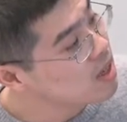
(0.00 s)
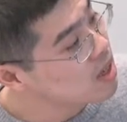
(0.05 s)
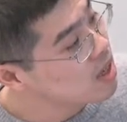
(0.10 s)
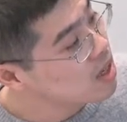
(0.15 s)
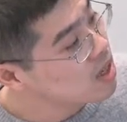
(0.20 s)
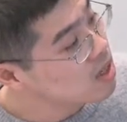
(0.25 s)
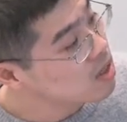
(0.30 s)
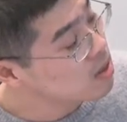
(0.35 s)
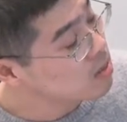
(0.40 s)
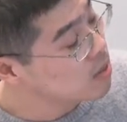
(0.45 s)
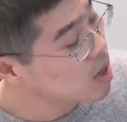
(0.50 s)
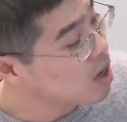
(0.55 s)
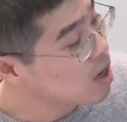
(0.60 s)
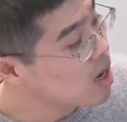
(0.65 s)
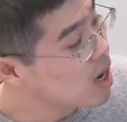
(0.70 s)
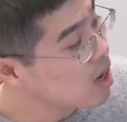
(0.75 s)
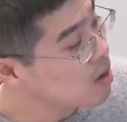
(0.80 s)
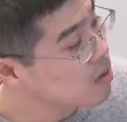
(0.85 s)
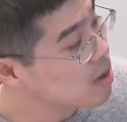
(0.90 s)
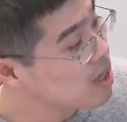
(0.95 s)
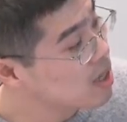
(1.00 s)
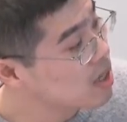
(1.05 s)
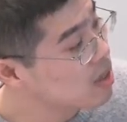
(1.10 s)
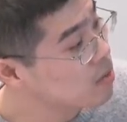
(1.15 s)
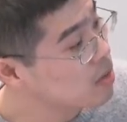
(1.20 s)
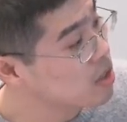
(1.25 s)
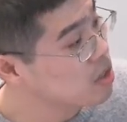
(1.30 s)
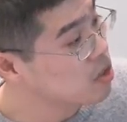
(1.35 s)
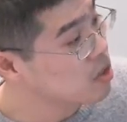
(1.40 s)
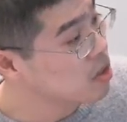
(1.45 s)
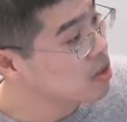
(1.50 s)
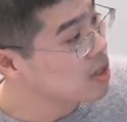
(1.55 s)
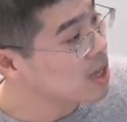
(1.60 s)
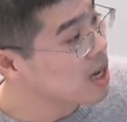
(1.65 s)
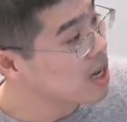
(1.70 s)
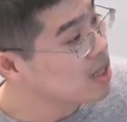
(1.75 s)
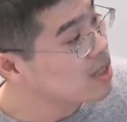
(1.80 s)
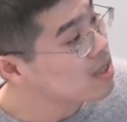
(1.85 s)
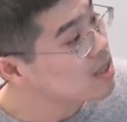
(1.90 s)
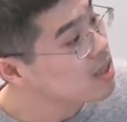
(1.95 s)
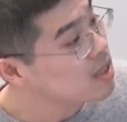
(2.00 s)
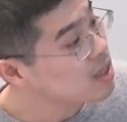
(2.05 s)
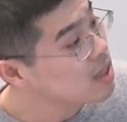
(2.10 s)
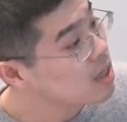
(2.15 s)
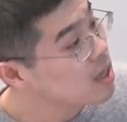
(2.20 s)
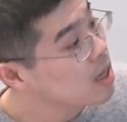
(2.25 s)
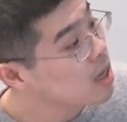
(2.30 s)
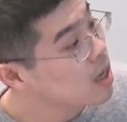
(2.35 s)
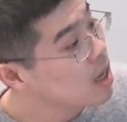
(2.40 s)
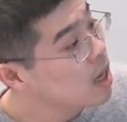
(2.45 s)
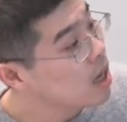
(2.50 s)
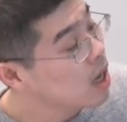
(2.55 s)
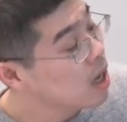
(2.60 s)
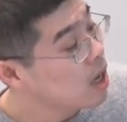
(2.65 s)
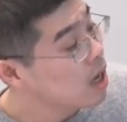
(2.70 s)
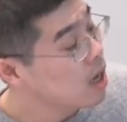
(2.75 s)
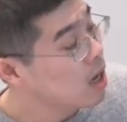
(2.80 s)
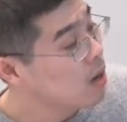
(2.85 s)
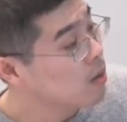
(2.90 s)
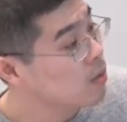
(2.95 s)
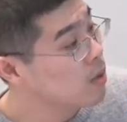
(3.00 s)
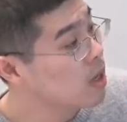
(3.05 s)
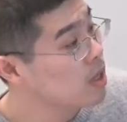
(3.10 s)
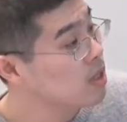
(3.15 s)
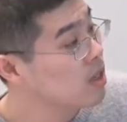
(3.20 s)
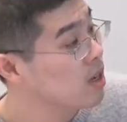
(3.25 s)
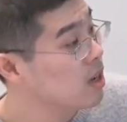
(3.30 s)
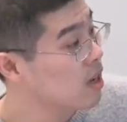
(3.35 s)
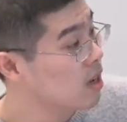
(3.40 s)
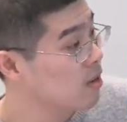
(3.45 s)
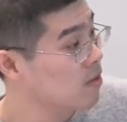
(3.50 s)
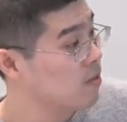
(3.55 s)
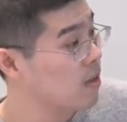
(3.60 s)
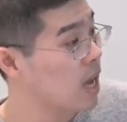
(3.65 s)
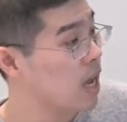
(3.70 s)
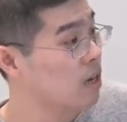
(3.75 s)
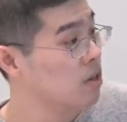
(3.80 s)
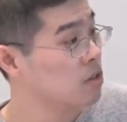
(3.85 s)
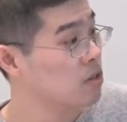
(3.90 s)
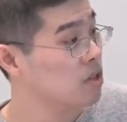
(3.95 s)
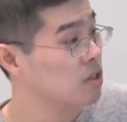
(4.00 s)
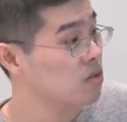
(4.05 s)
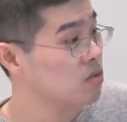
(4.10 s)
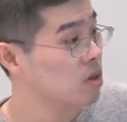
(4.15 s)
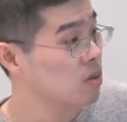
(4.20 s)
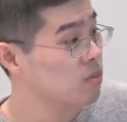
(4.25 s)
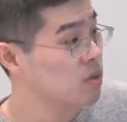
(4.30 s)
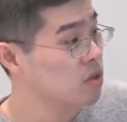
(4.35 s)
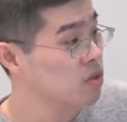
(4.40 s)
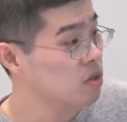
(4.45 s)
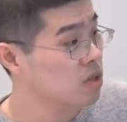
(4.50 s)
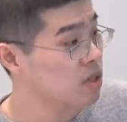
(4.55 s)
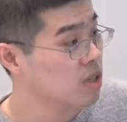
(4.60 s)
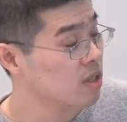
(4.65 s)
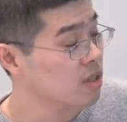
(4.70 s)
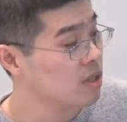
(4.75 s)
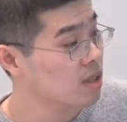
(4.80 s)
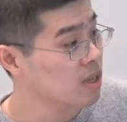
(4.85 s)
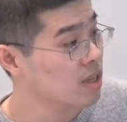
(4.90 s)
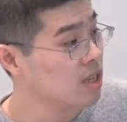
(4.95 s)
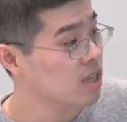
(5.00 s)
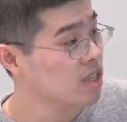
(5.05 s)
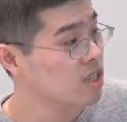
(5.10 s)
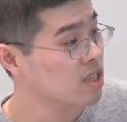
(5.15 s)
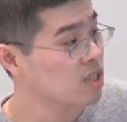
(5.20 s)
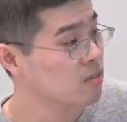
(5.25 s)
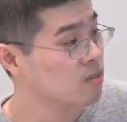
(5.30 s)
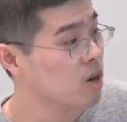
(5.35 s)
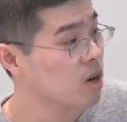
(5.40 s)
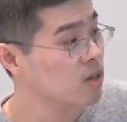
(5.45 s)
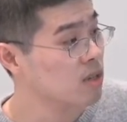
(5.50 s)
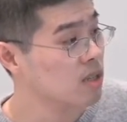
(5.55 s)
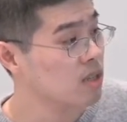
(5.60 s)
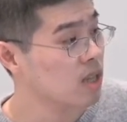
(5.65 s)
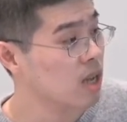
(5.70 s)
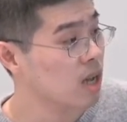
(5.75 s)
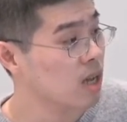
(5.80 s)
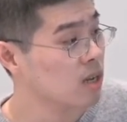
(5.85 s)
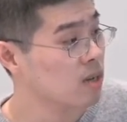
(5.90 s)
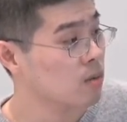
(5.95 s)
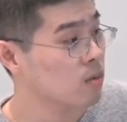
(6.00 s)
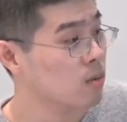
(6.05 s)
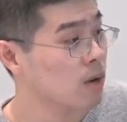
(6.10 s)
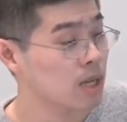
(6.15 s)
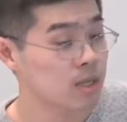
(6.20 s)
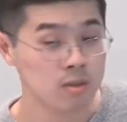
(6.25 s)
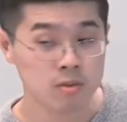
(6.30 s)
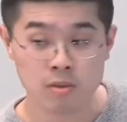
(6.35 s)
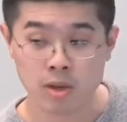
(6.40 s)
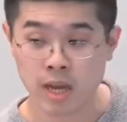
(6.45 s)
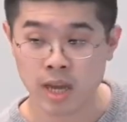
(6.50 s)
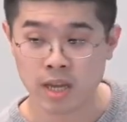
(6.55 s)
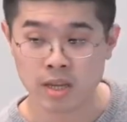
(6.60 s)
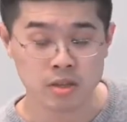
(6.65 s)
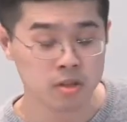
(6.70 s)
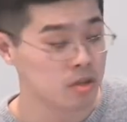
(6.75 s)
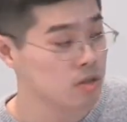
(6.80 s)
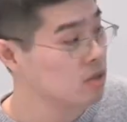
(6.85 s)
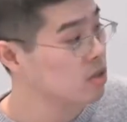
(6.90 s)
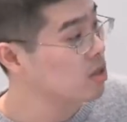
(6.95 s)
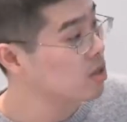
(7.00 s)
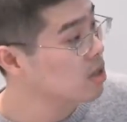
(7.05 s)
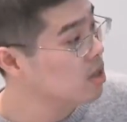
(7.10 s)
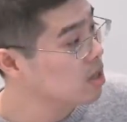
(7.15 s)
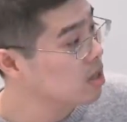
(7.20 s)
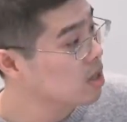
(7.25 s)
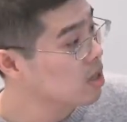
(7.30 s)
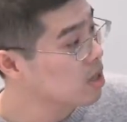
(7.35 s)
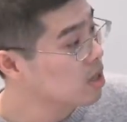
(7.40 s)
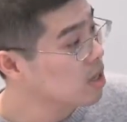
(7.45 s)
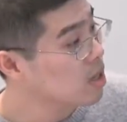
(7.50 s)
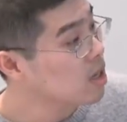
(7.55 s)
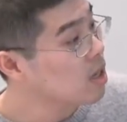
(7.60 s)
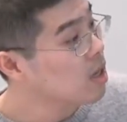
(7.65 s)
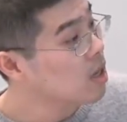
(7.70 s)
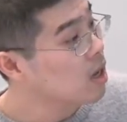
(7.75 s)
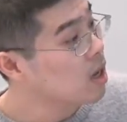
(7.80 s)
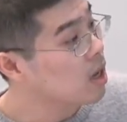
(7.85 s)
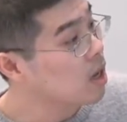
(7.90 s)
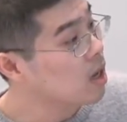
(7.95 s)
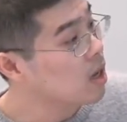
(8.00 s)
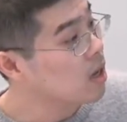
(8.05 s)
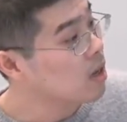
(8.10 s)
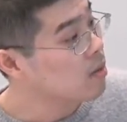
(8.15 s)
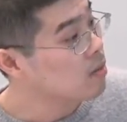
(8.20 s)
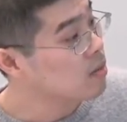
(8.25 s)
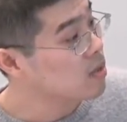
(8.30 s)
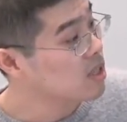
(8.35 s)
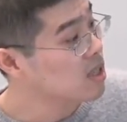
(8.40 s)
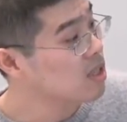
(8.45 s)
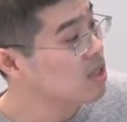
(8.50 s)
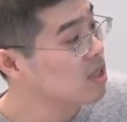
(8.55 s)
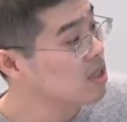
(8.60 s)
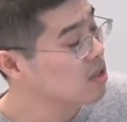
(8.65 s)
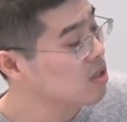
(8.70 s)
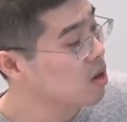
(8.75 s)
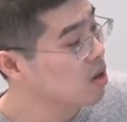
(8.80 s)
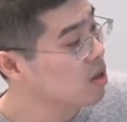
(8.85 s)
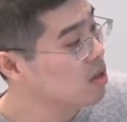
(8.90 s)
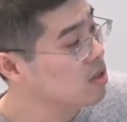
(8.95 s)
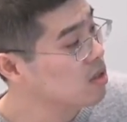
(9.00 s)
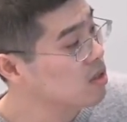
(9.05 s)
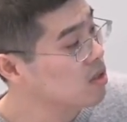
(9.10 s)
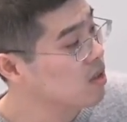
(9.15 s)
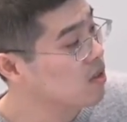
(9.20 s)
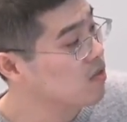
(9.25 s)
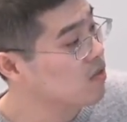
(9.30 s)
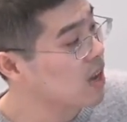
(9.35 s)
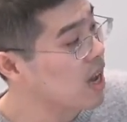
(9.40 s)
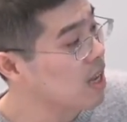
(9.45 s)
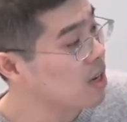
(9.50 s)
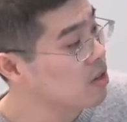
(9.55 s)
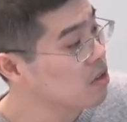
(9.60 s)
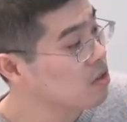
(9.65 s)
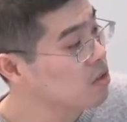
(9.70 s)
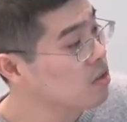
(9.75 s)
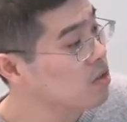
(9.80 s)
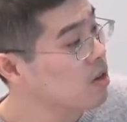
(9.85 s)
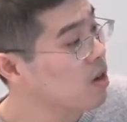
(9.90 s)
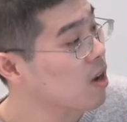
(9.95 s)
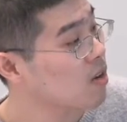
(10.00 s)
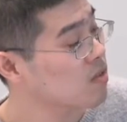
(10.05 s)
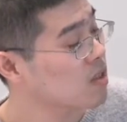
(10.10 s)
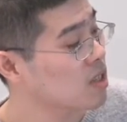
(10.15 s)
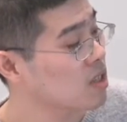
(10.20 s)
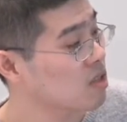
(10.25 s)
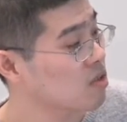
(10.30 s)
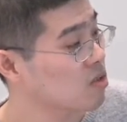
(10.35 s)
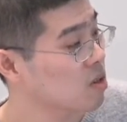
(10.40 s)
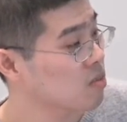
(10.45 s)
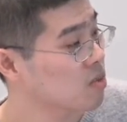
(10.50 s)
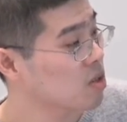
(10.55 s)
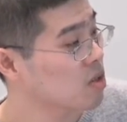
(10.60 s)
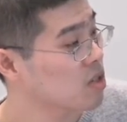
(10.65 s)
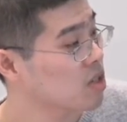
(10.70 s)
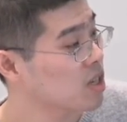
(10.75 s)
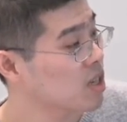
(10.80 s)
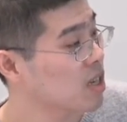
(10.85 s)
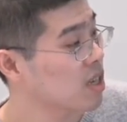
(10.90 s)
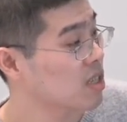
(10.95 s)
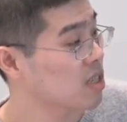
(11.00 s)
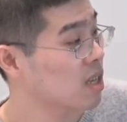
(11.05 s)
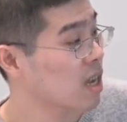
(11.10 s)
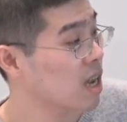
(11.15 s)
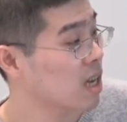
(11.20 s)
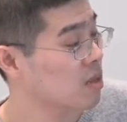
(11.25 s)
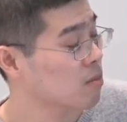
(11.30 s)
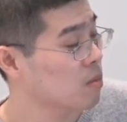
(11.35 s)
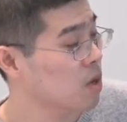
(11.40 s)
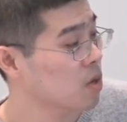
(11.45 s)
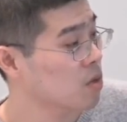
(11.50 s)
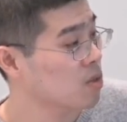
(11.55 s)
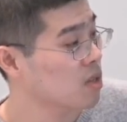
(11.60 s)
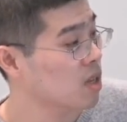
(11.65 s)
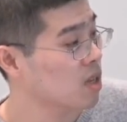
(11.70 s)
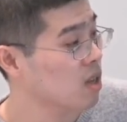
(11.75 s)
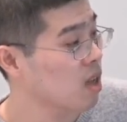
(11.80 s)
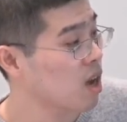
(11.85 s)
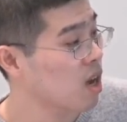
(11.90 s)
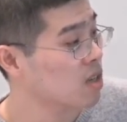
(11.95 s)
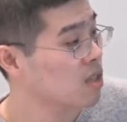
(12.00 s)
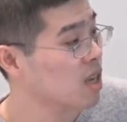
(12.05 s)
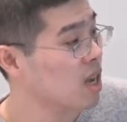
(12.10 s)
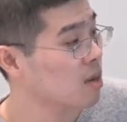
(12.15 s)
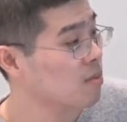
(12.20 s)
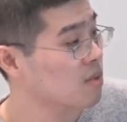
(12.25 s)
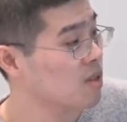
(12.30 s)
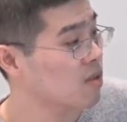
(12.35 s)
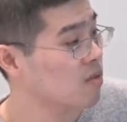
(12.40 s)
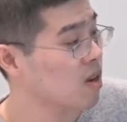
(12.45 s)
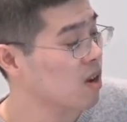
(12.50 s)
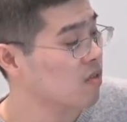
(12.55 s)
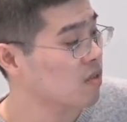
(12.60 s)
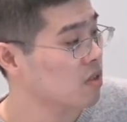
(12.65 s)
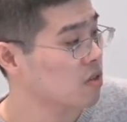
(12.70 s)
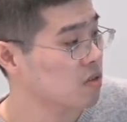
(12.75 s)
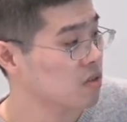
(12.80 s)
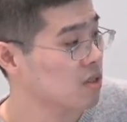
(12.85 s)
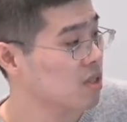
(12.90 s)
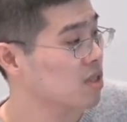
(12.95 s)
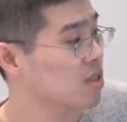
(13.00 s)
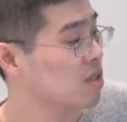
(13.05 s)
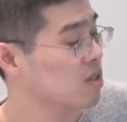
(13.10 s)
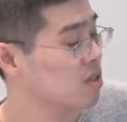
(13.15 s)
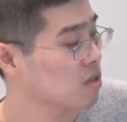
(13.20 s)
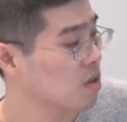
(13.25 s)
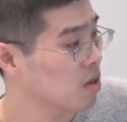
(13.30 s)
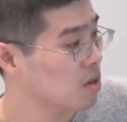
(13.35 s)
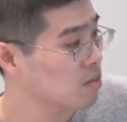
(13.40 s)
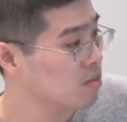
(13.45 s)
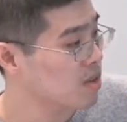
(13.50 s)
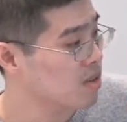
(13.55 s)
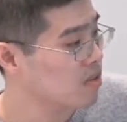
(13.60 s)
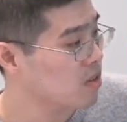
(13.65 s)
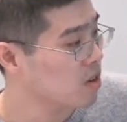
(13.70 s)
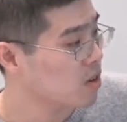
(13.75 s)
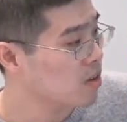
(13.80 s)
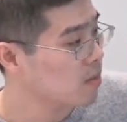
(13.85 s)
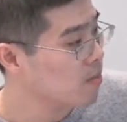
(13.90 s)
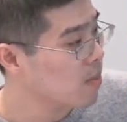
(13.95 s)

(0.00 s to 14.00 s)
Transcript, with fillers: So more concretely, we show that when the value distribution is supported on 1 to h, um, this is known, so the value of the distribution is at most a log times the revenue. This is known before.